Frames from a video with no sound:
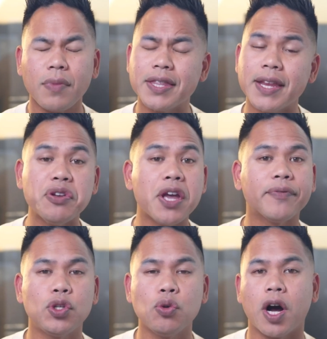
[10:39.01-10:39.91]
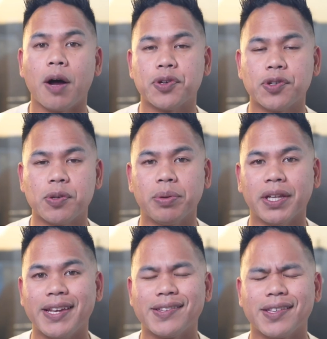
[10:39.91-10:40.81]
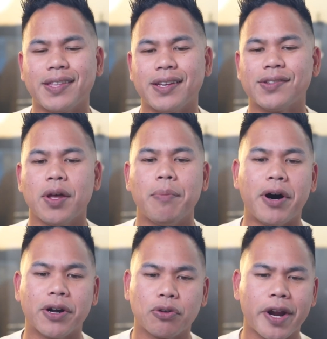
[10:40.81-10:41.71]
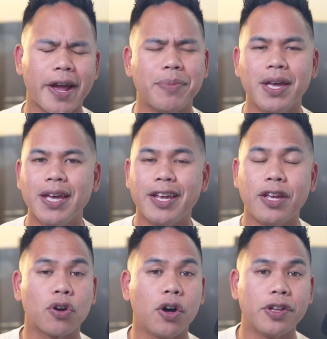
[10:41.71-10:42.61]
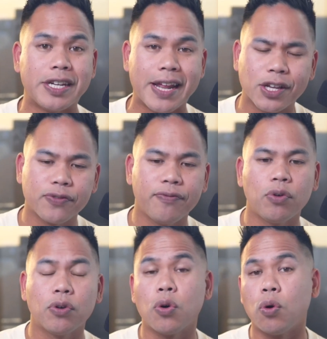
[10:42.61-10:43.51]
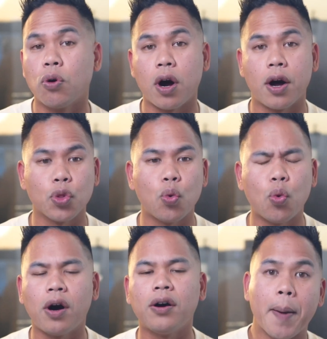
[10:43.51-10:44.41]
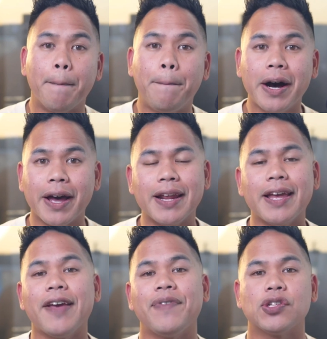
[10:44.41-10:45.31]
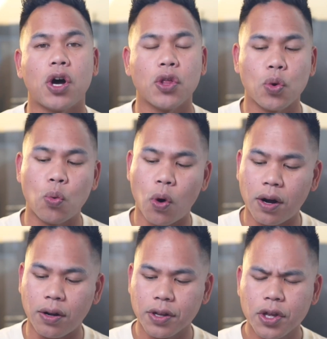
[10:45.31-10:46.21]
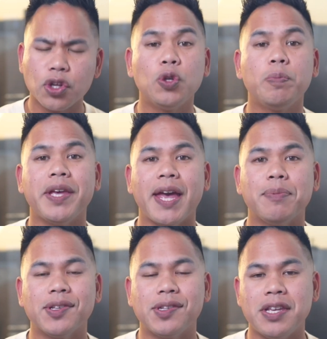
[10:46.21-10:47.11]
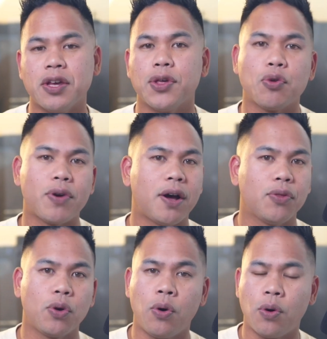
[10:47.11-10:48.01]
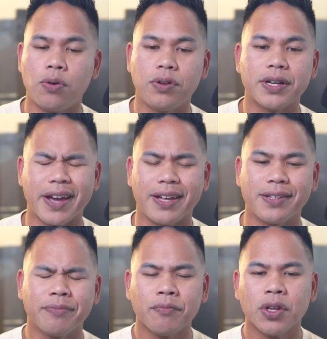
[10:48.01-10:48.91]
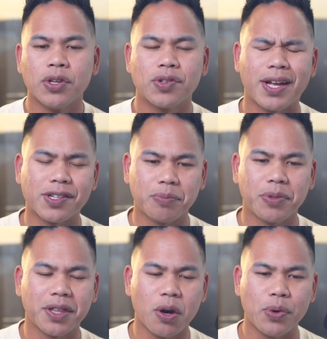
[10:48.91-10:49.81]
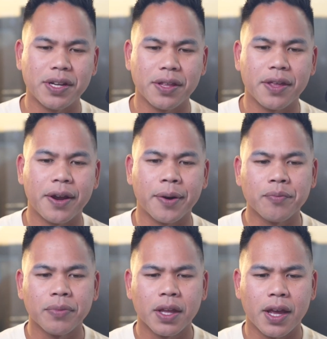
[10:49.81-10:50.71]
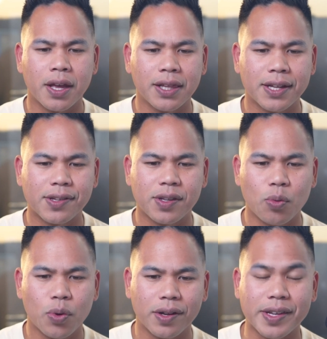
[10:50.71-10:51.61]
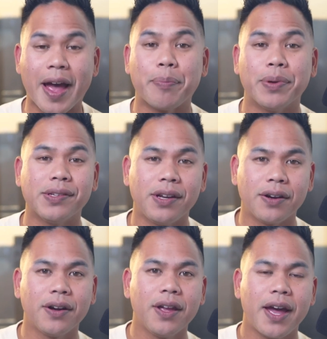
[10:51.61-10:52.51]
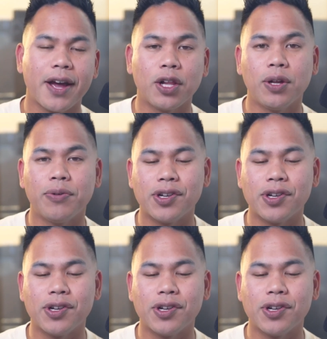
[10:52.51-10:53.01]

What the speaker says: Now you have two options to place this monogram, either on the dance floor or on the wall. But if it's on the wall, you'll be able to see it throughout the whole night. So that's something that we did there. And let's see what else happens here at Chloe and